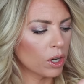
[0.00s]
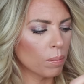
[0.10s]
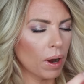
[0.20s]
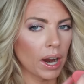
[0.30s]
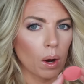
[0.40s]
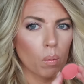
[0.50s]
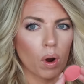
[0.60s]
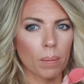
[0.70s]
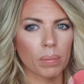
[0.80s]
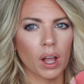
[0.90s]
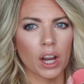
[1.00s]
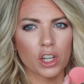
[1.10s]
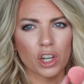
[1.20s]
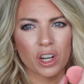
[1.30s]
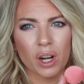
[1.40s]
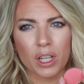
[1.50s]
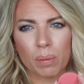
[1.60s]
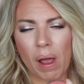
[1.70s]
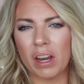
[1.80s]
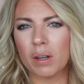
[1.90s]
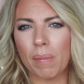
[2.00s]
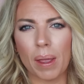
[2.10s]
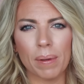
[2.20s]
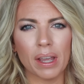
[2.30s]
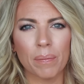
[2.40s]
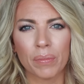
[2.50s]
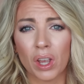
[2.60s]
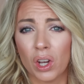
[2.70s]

you buy one blush, you're gonna spend maybe